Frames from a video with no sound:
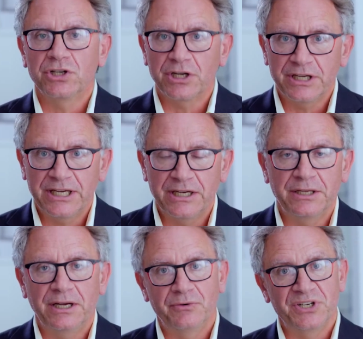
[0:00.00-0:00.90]
going to
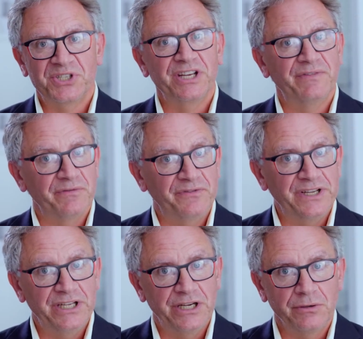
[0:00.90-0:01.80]
receive a
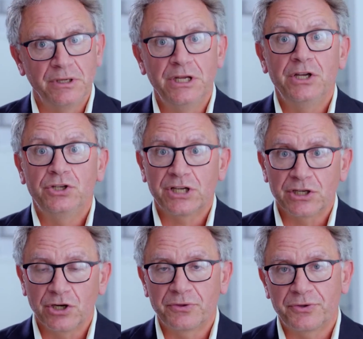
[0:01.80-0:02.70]
video. You can
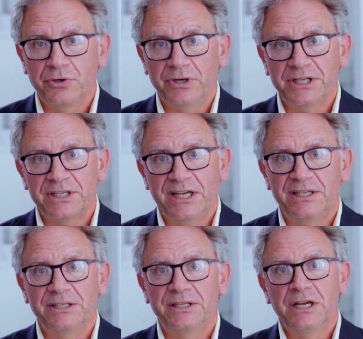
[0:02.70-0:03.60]
go through it,
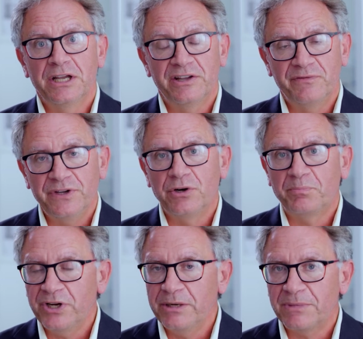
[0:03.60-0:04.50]
and the video
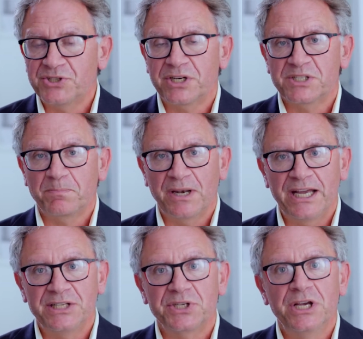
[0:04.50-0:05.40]
pretty much
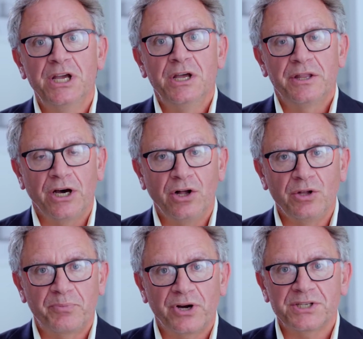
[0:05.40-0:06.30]
explains the whole
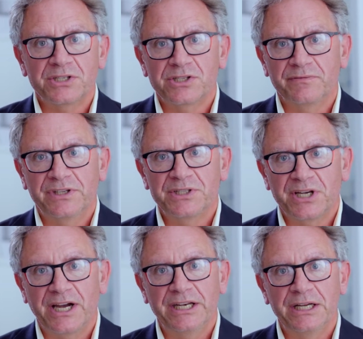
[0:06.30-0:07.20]
process of
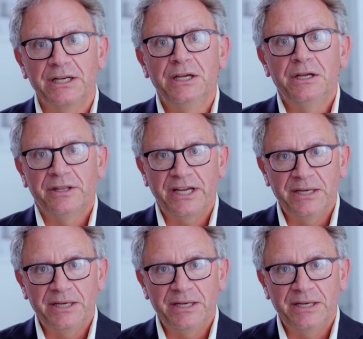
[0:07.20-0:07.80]
designing the